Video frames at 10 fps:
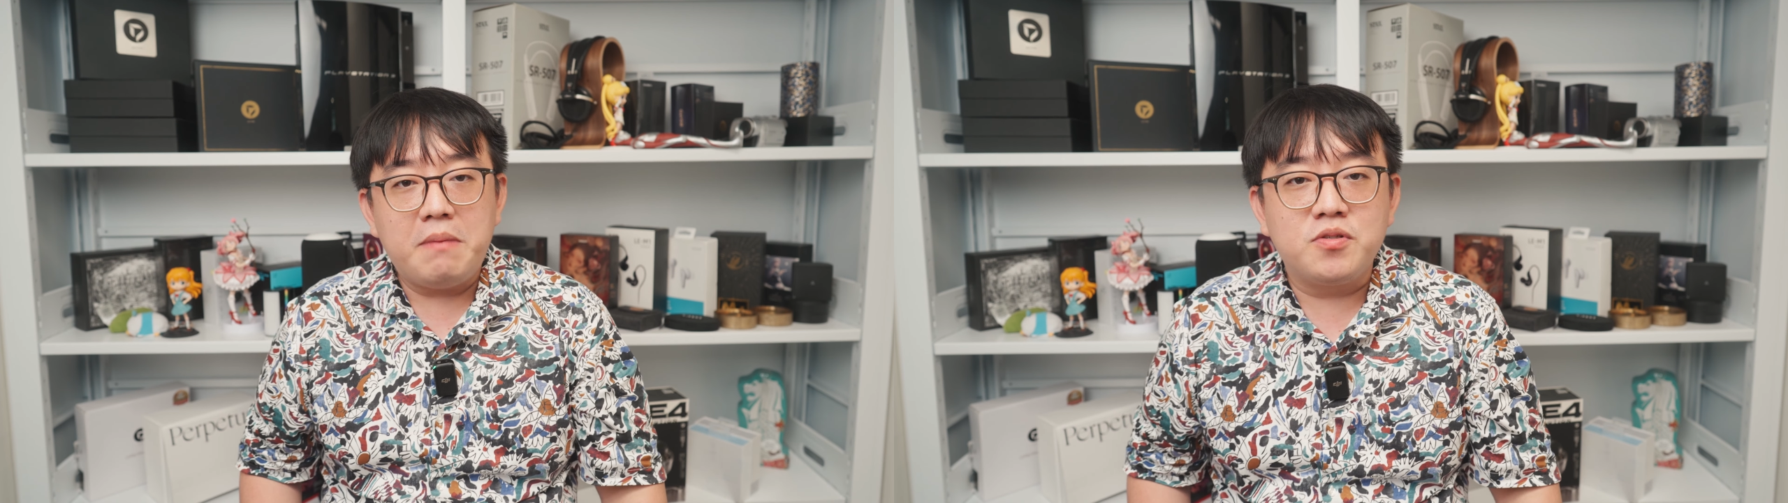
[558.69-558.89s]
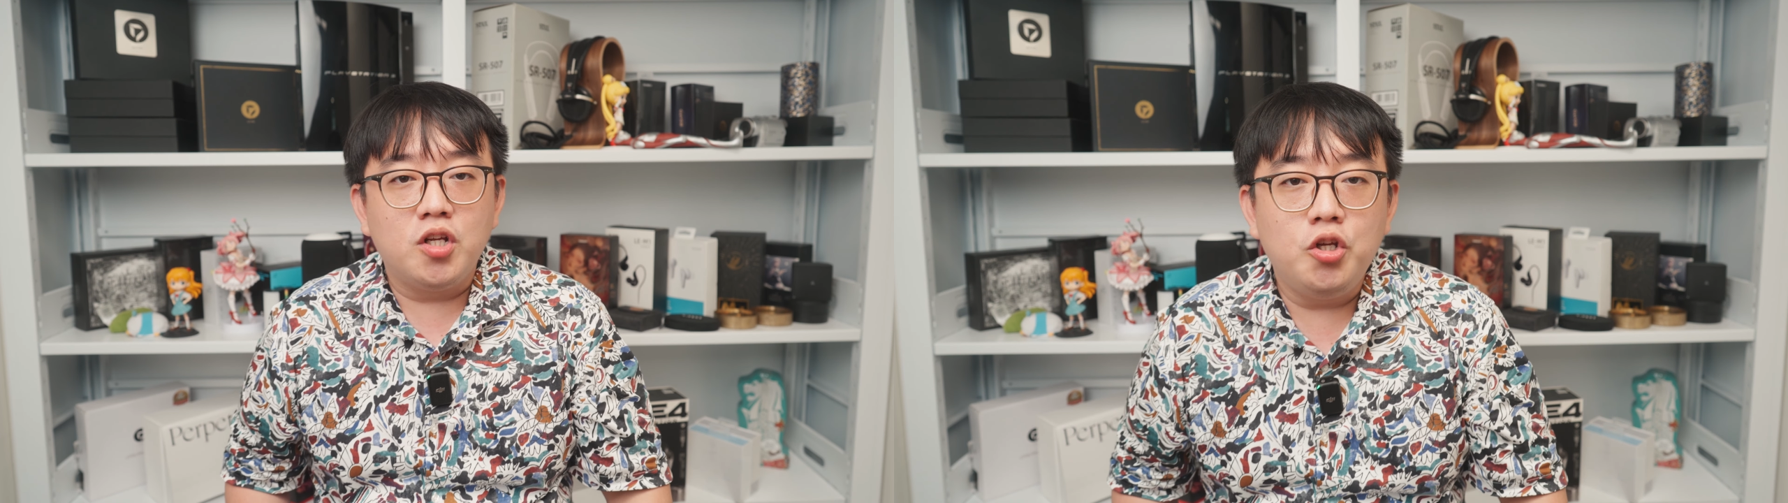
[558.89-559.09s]

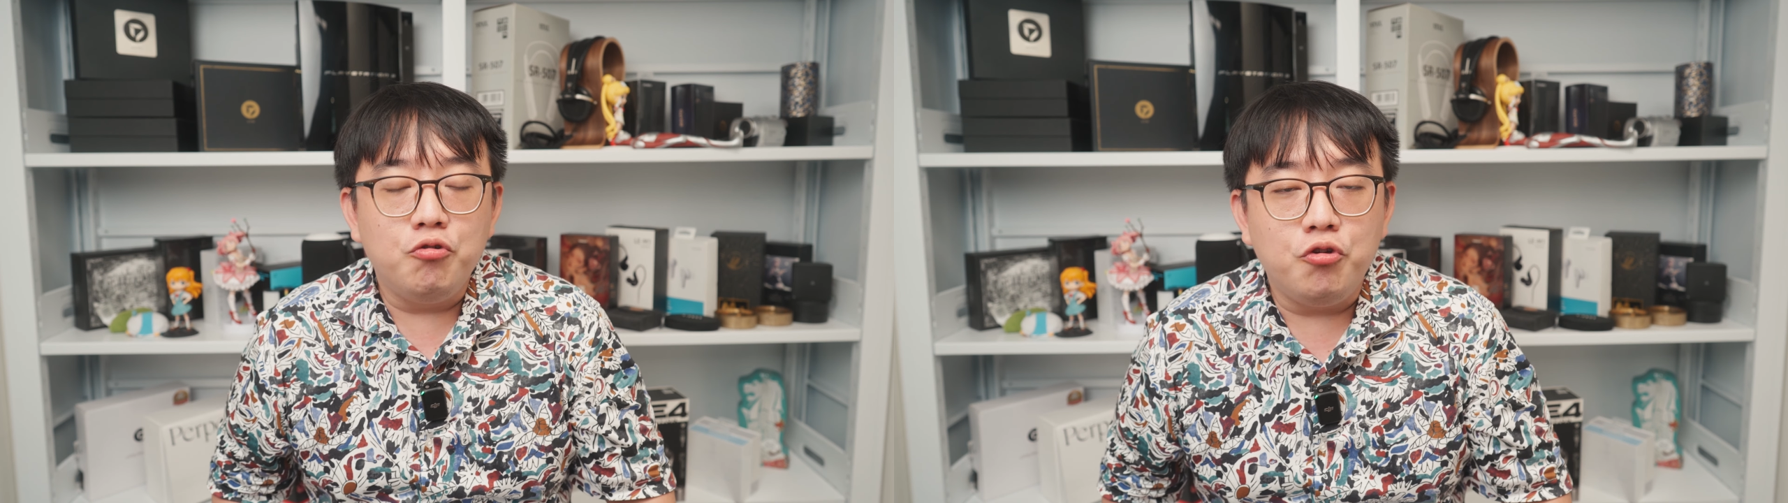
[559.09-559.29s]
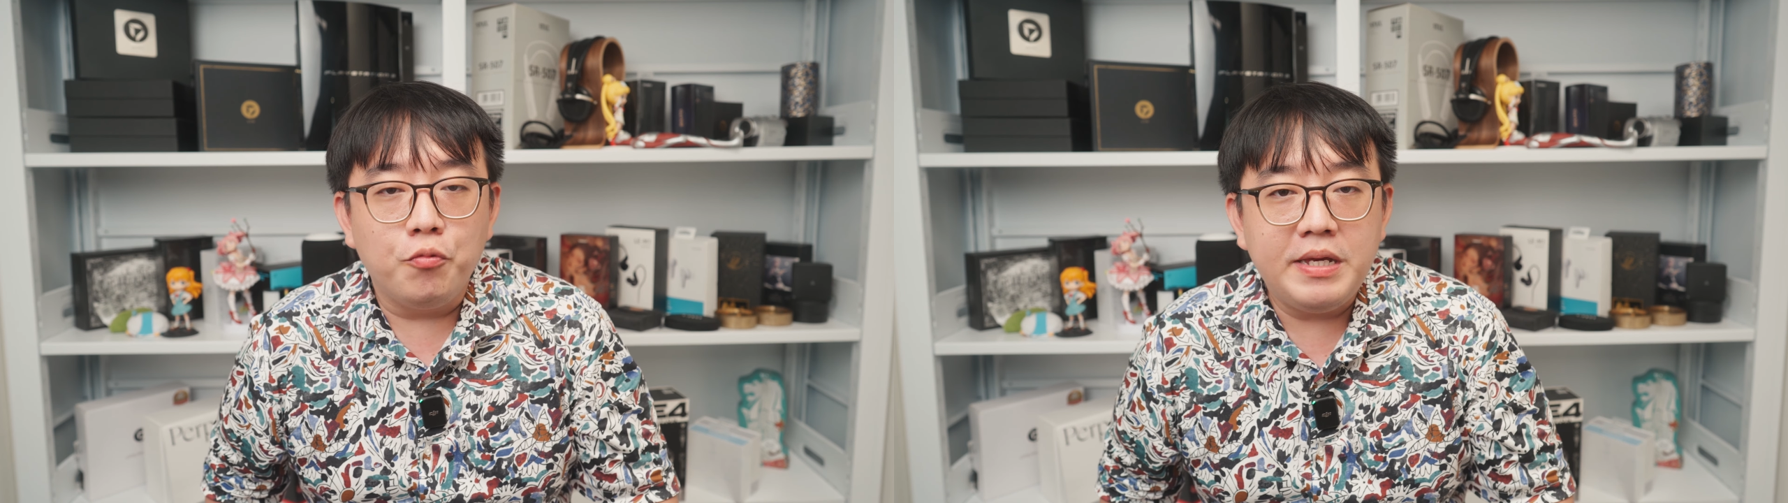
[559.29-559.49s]

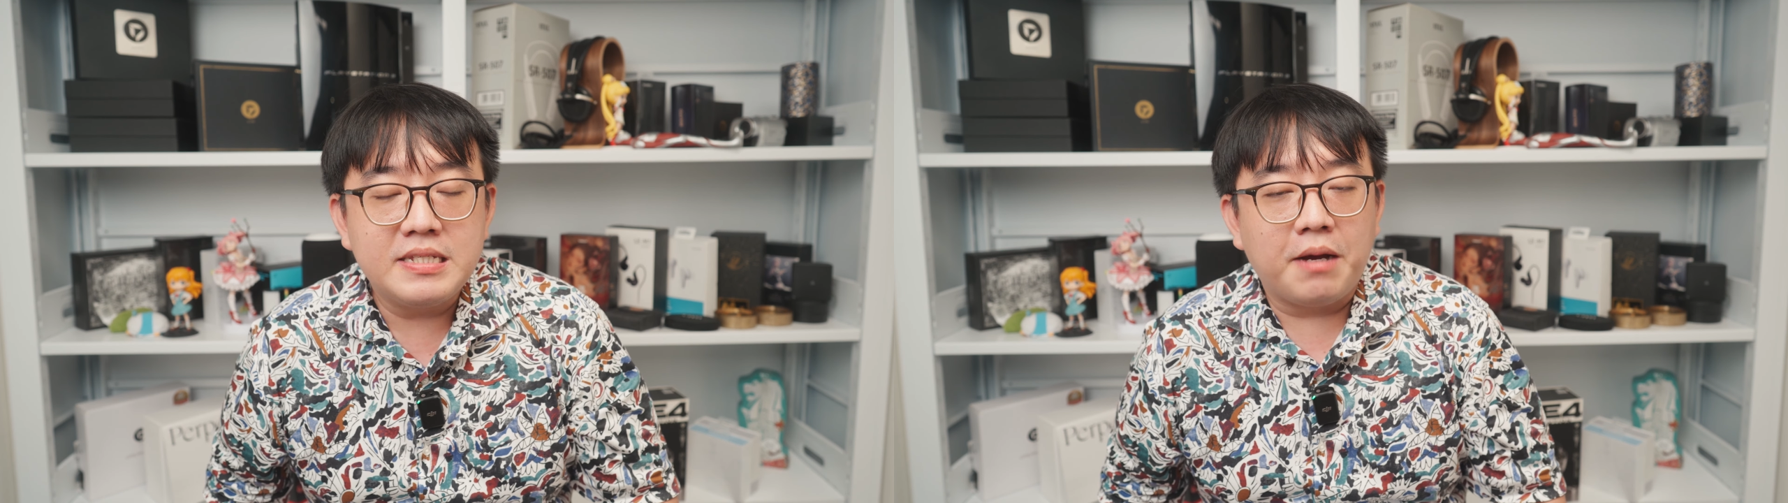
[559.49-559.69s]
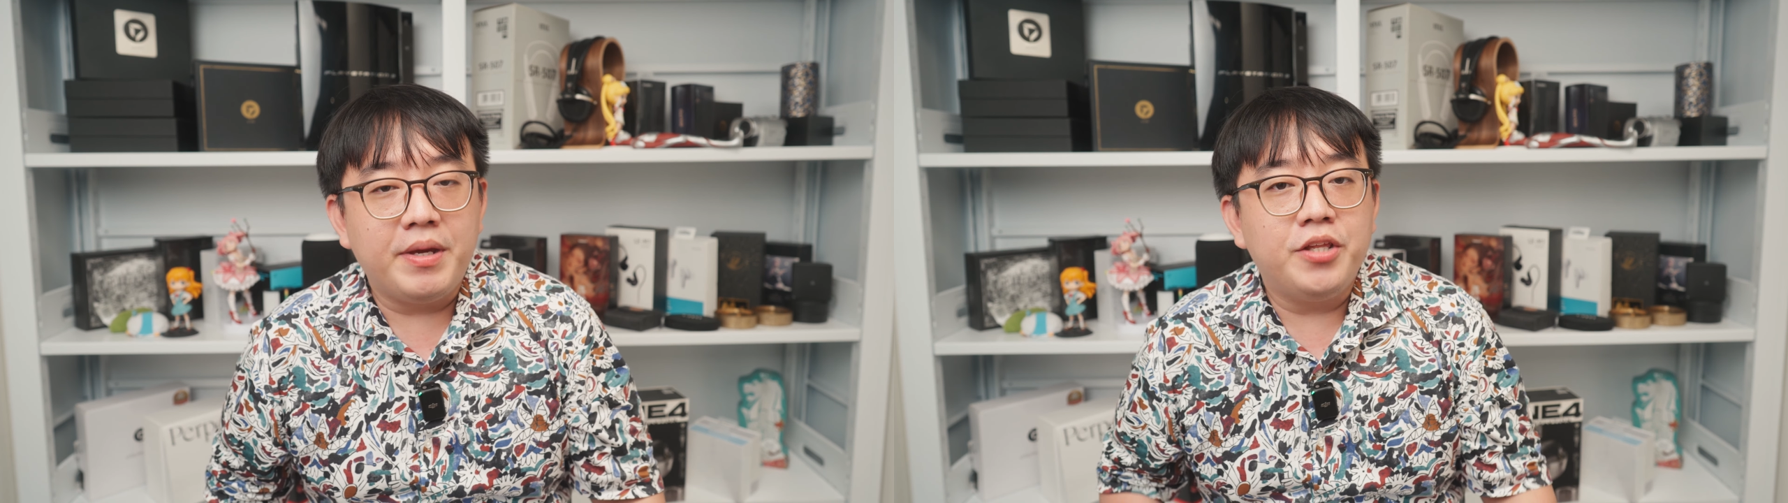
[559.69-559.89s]
absolute
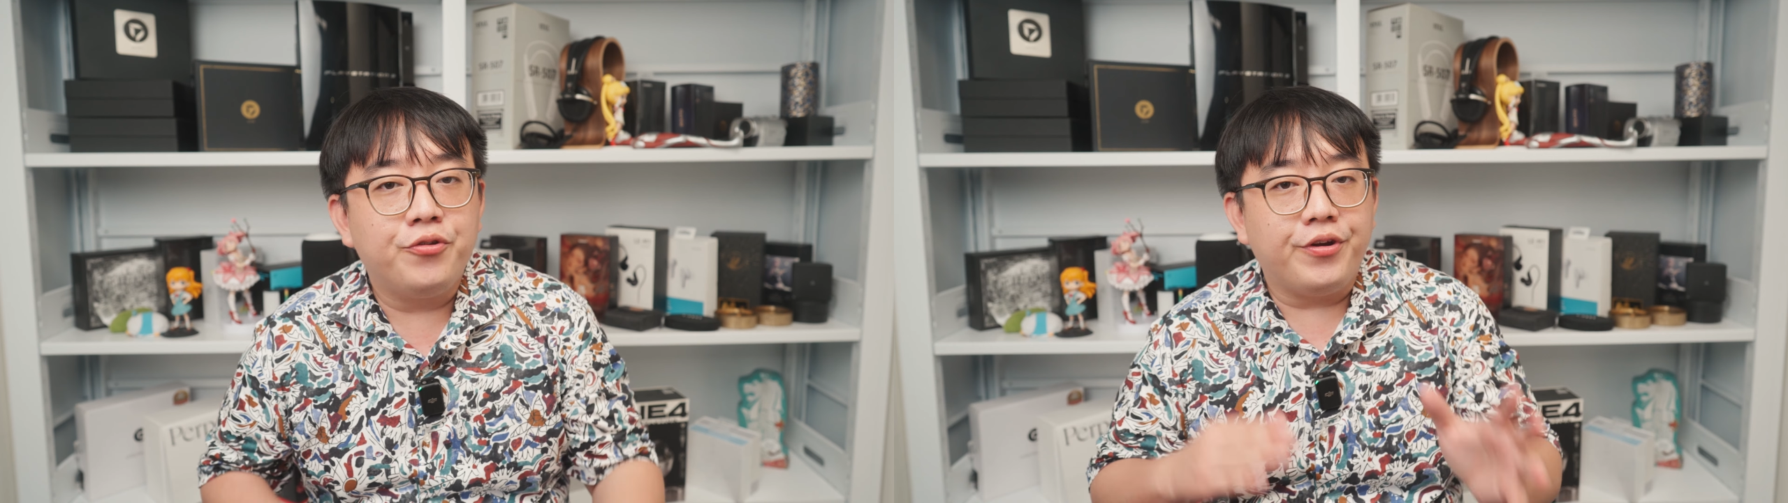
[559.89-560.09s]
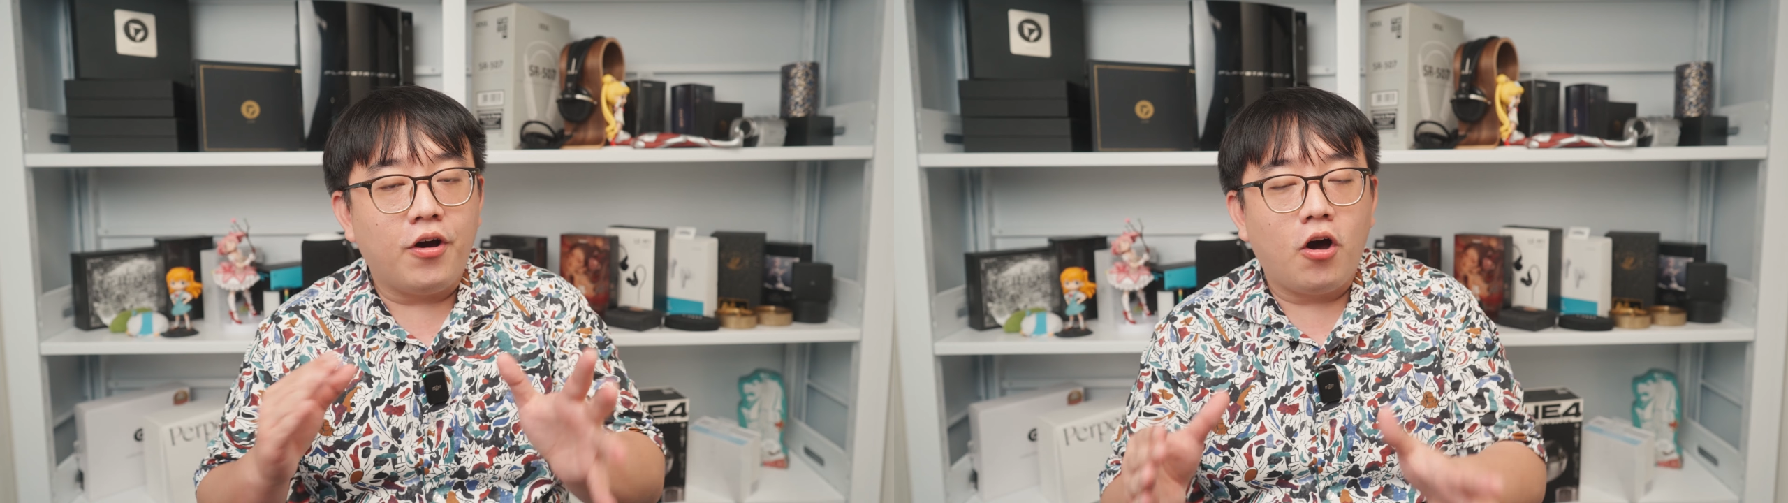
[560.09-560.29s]
newbies coming
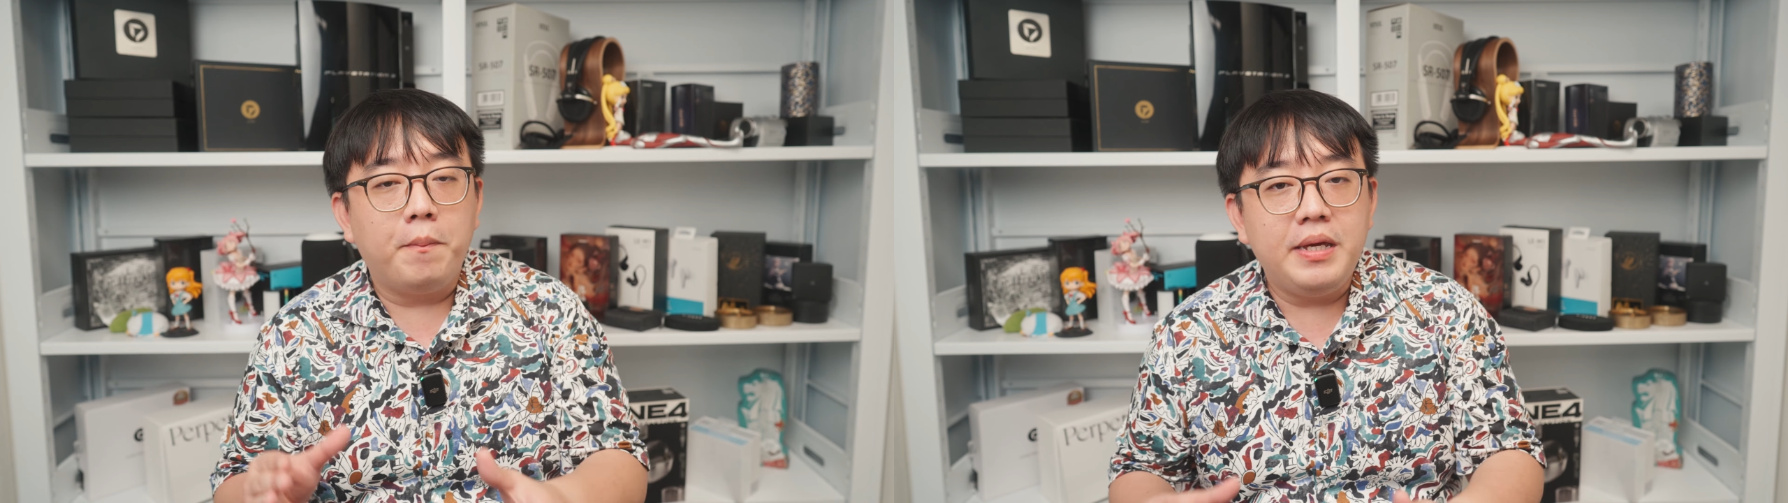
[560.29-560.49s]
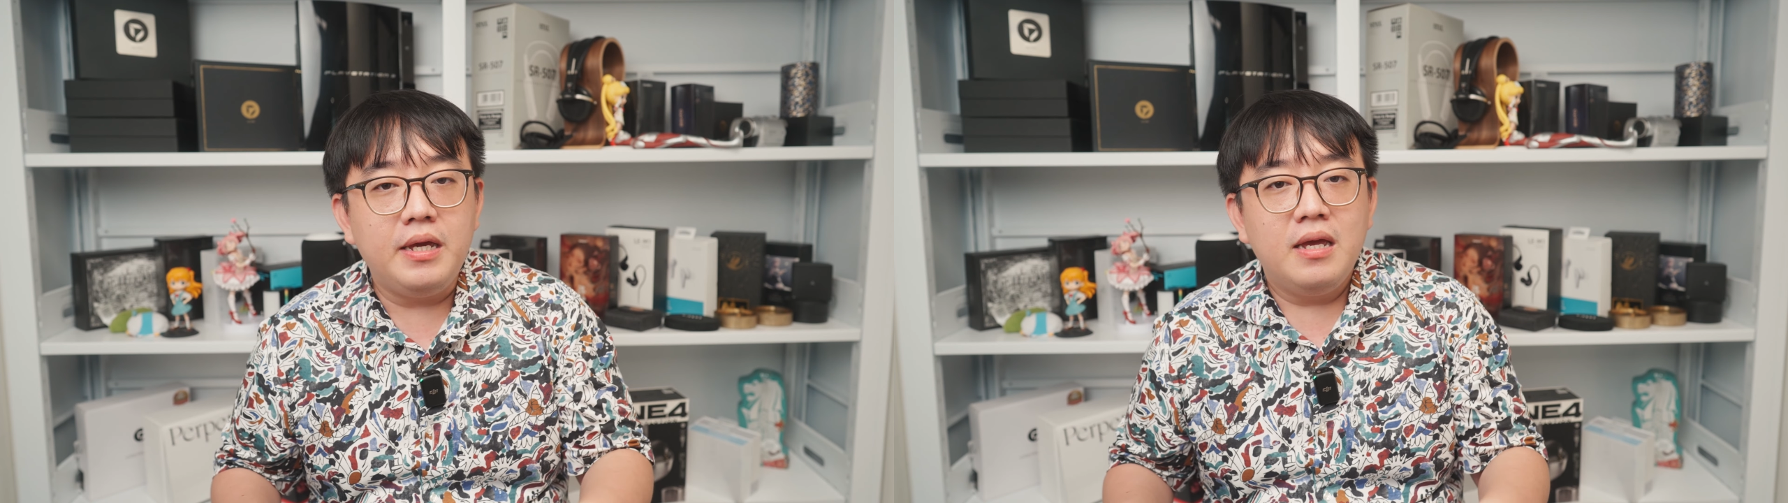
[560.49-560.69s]
into the
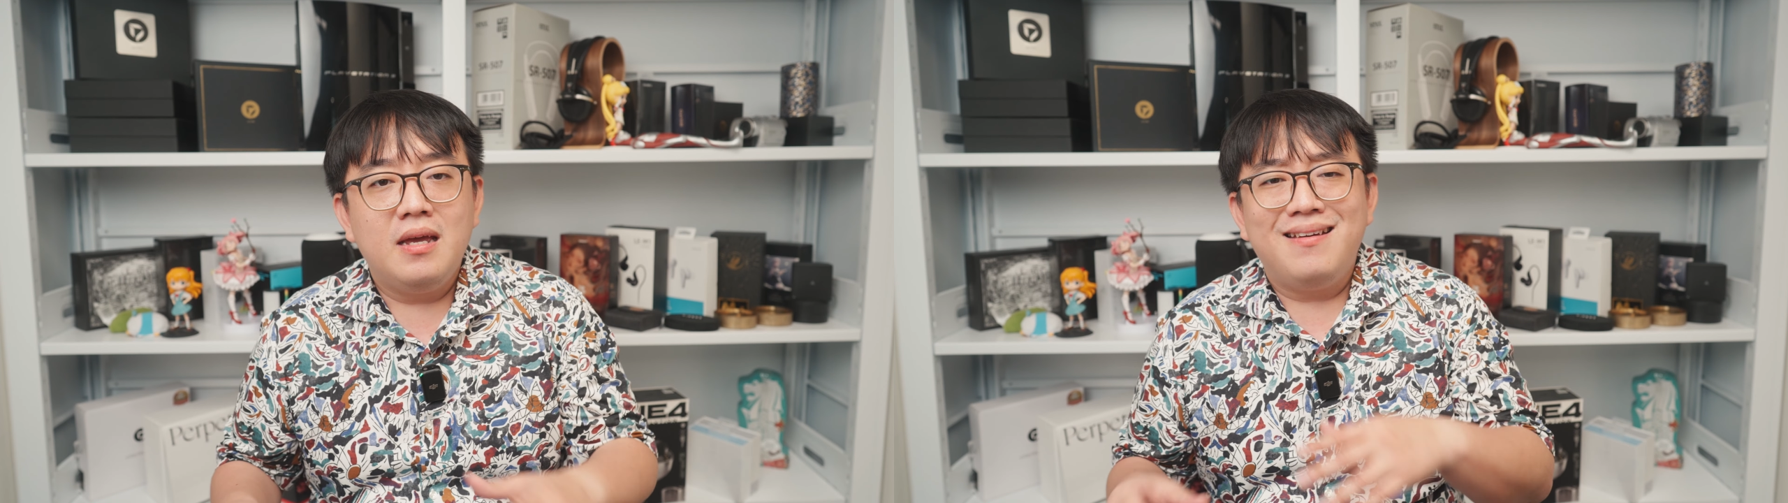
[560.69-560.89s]
hobby.